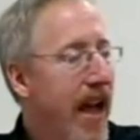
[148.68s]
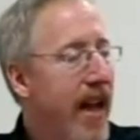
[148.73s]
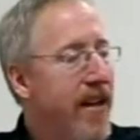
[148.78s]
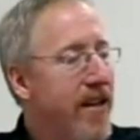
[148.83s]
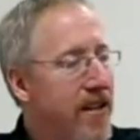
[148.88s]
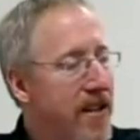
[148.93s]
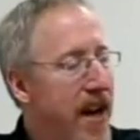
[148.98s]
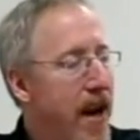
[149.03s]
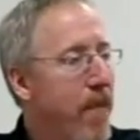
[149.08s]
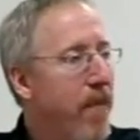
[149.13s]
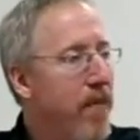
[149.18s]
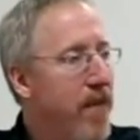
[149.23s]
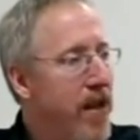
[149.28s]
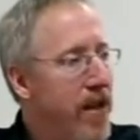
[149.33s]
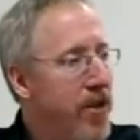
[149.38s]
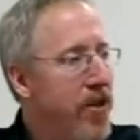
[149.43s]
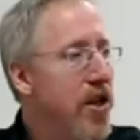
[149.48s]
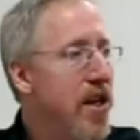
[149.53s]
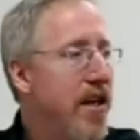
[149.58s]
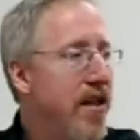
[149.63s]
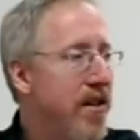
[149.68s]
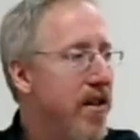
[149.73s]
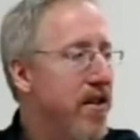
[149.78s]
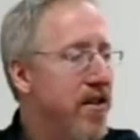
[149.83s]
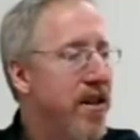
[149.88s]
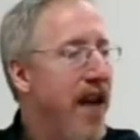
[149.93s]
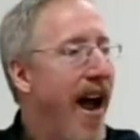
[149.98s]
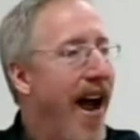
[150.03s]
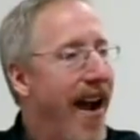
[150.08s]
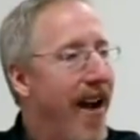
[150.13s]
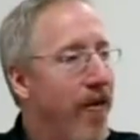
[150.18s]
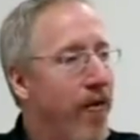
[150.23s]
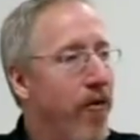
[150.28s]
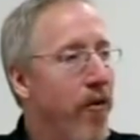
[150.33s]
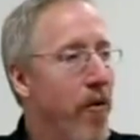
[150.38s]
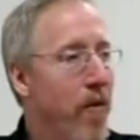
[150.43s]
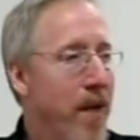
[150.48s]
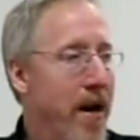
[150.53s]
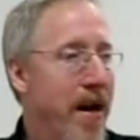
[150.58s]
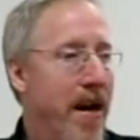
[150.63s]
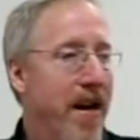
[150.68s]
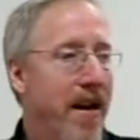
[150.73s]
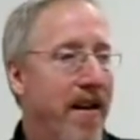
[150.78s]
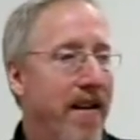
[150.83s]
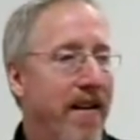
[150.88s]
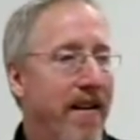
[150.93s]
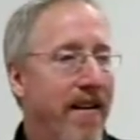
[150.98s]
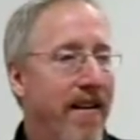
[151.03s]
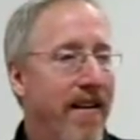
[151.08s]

Except that Jesus died for me.